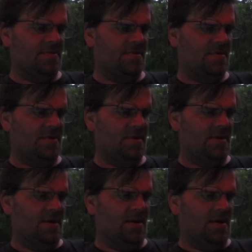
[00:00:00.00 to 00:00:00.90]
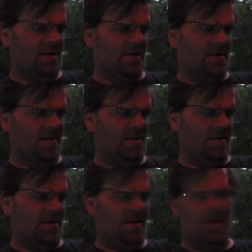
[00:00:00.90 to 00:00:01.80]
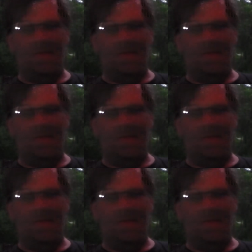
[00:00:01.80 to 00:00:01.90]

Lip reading: [no speech]